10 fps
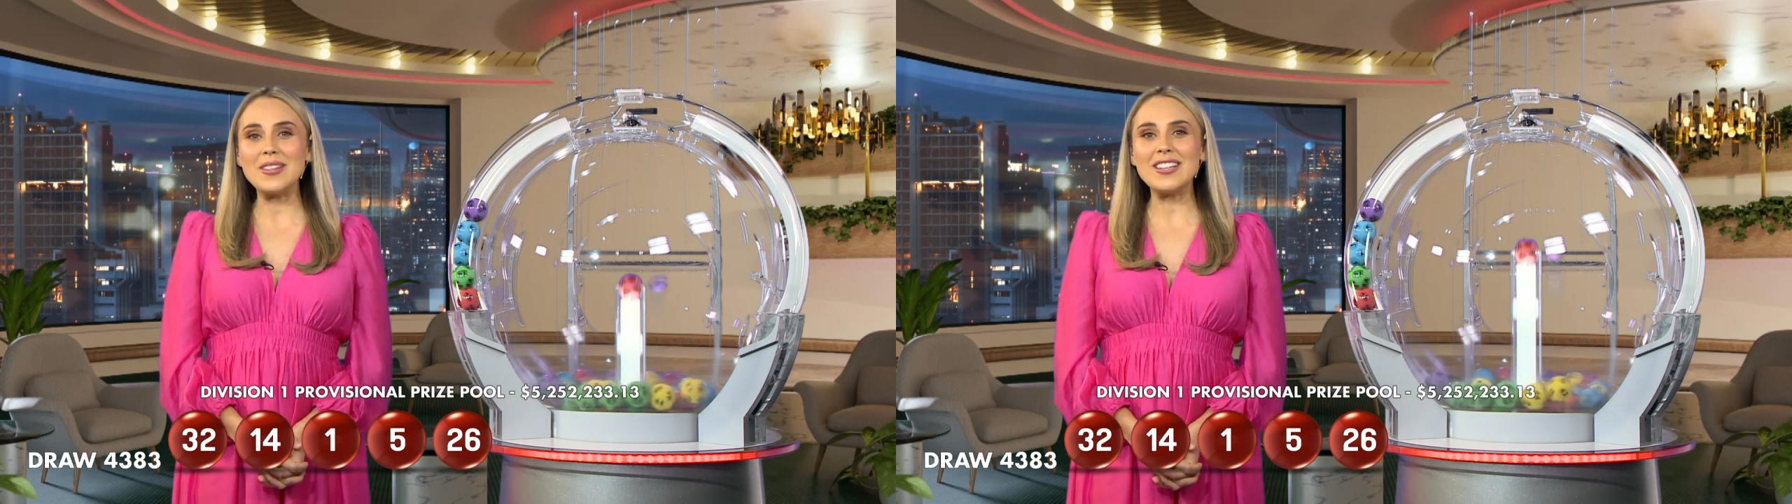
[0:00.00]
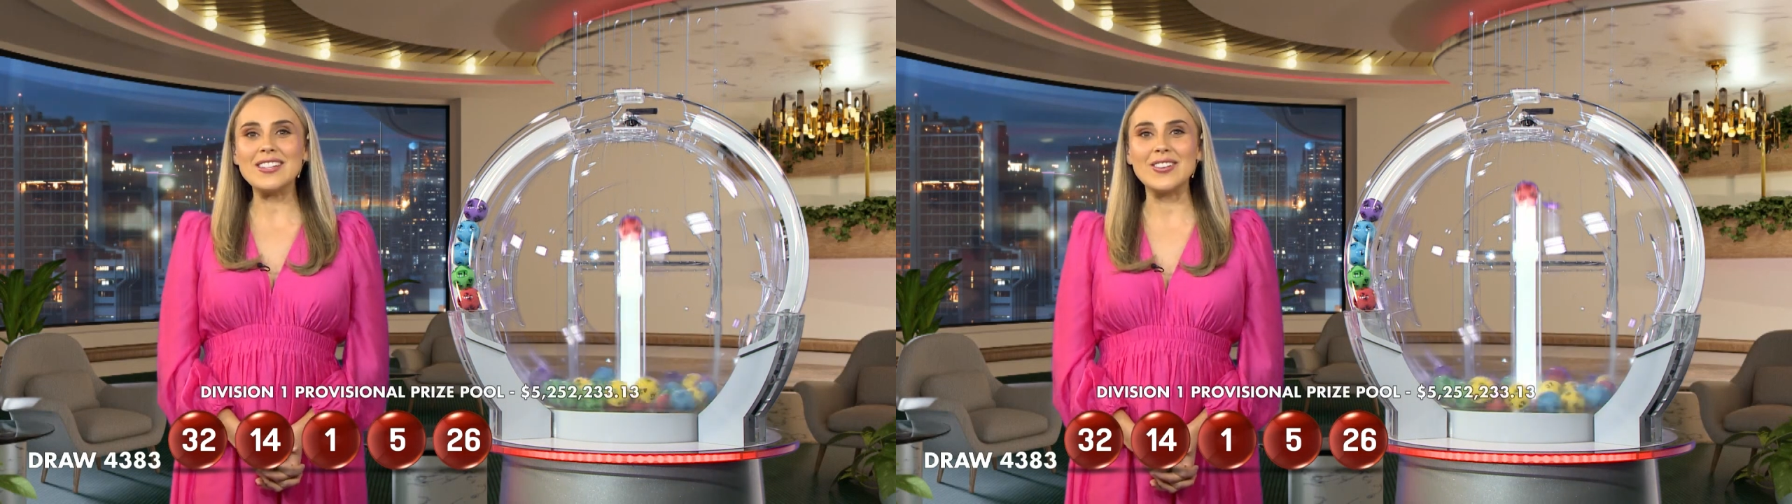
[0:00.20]

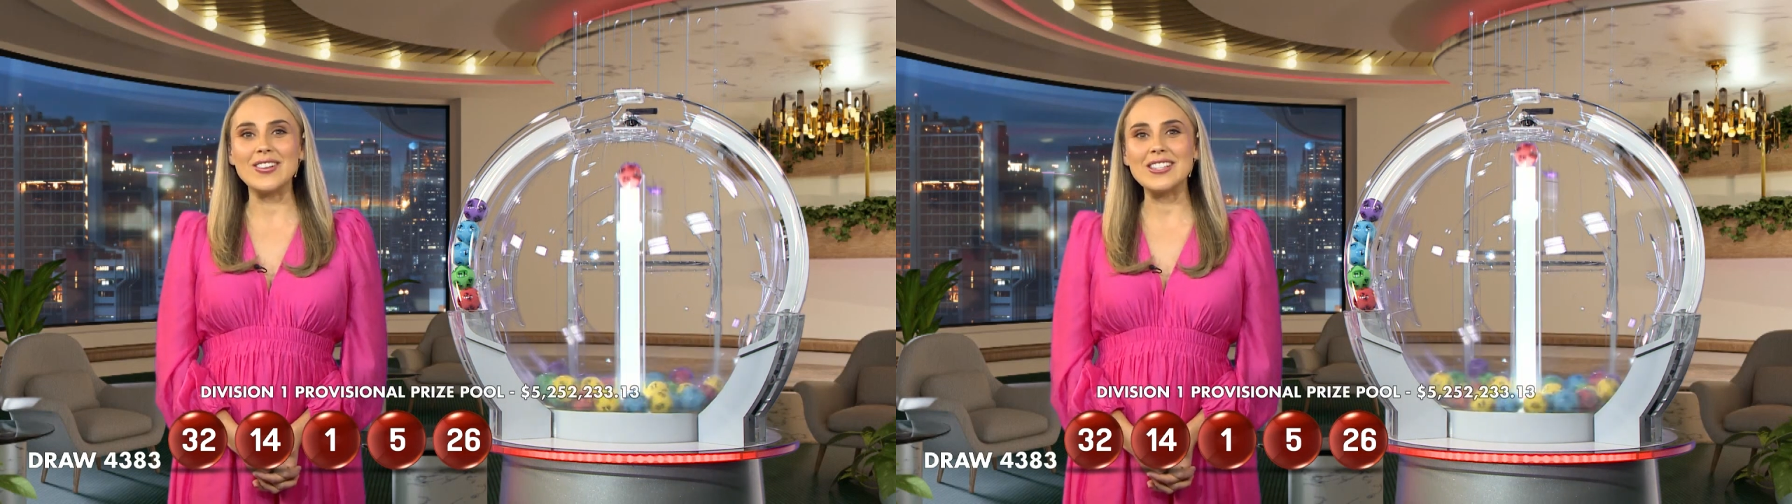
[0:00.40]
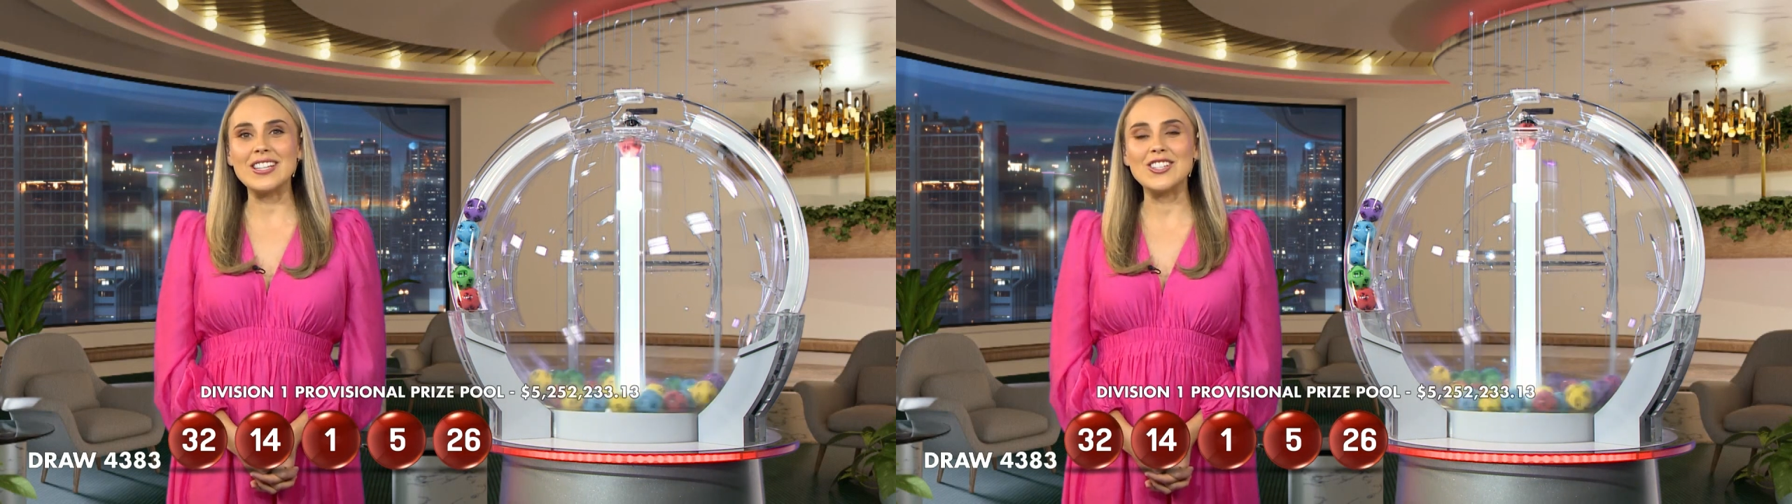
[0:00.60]
million
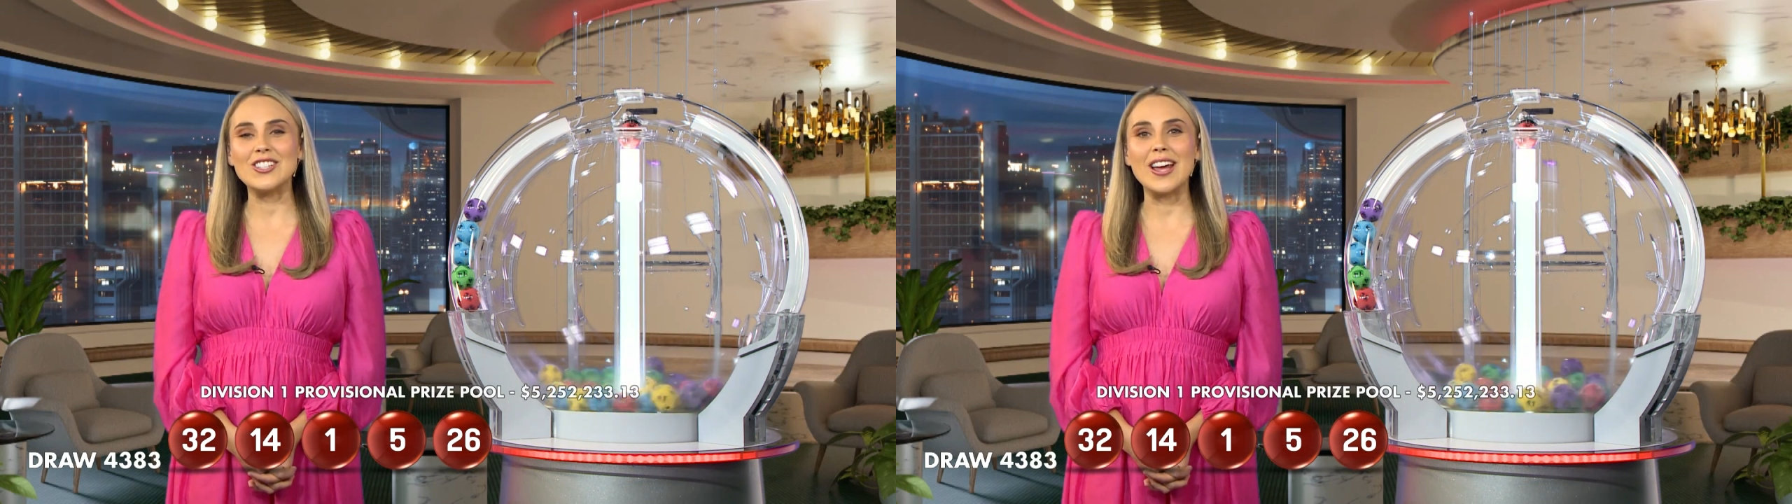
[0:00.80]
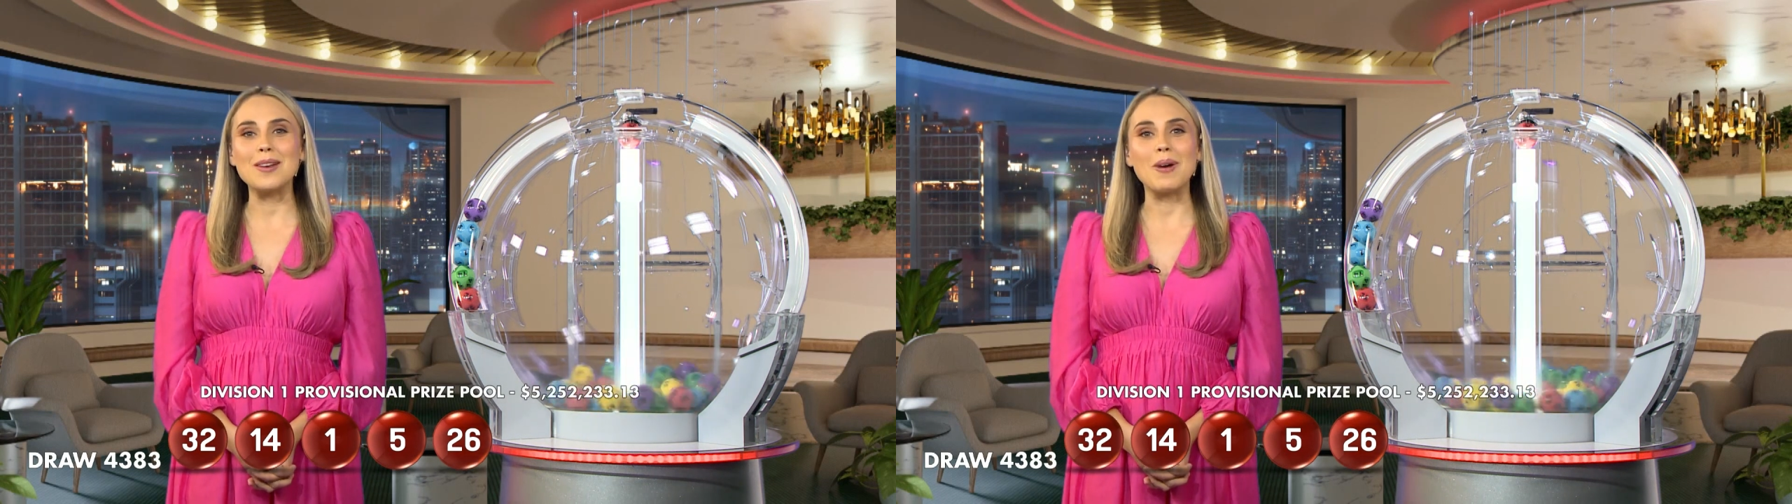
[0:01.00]
is
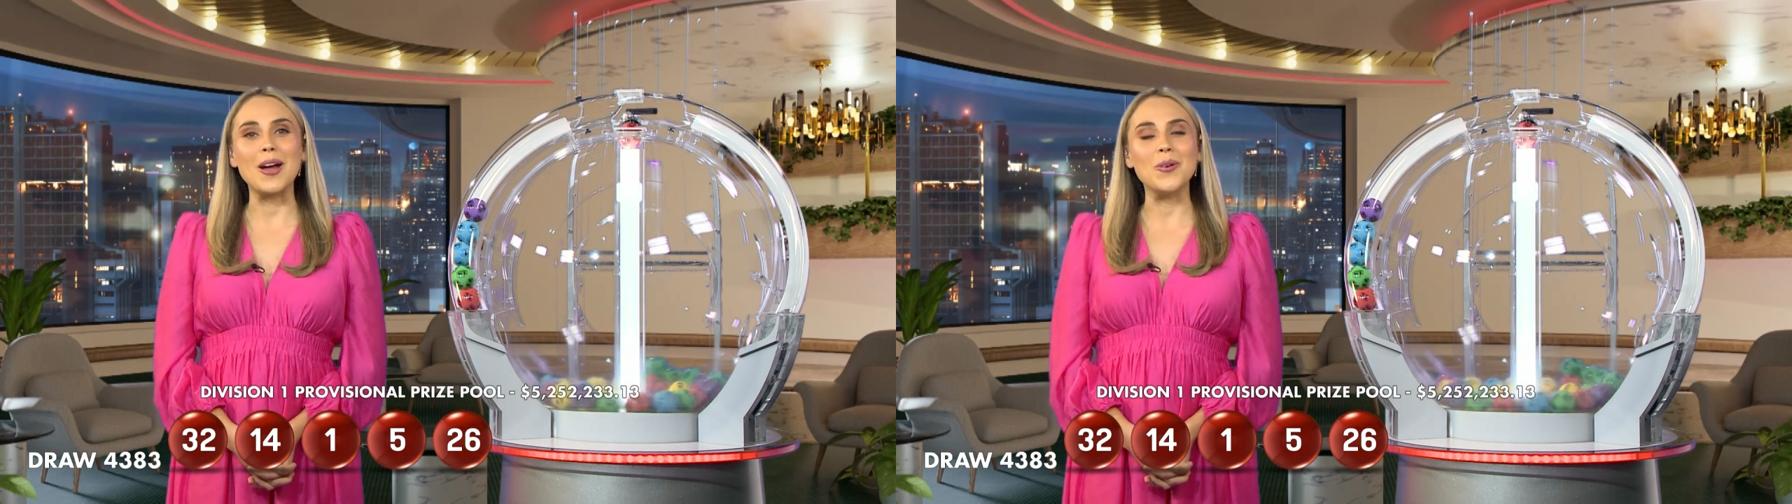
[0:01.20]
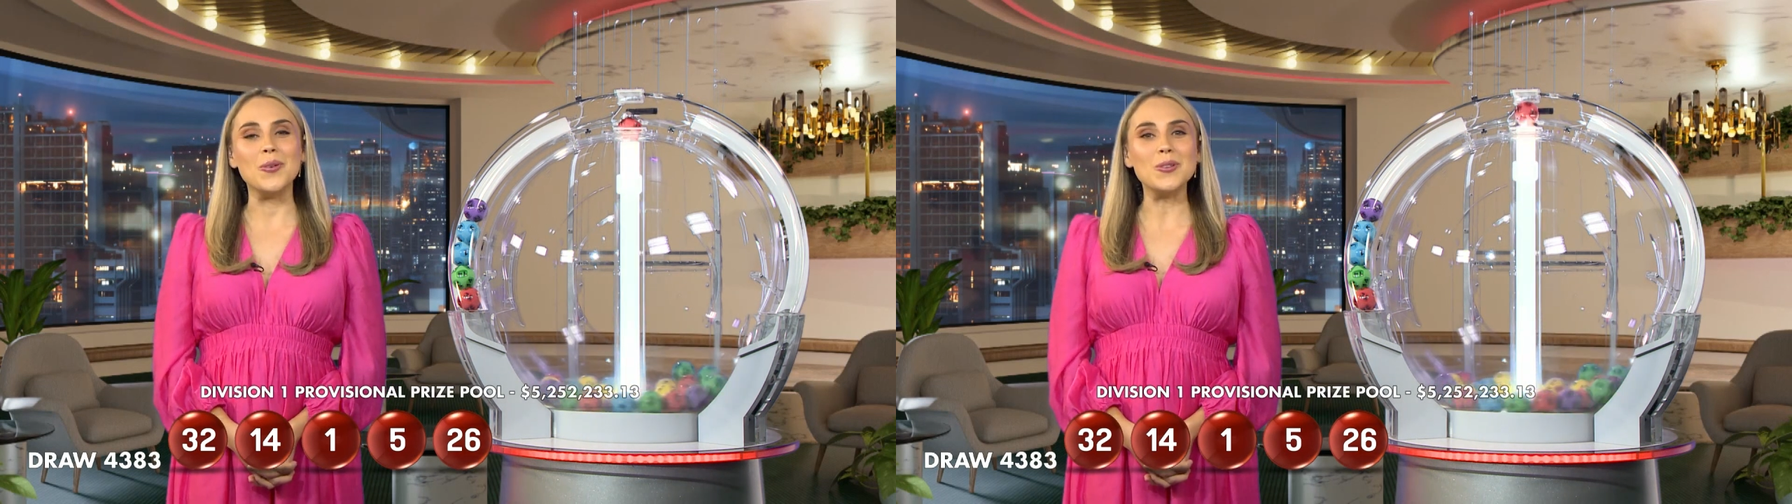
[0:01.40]
shared
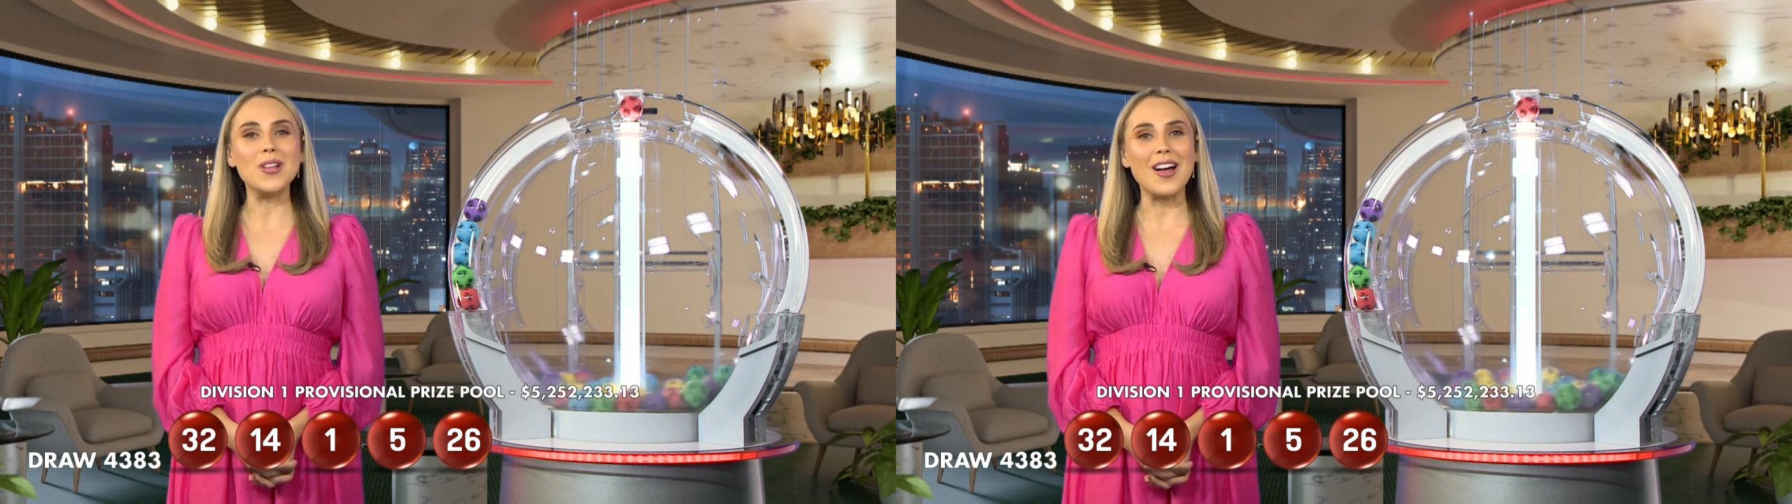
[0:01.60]
by all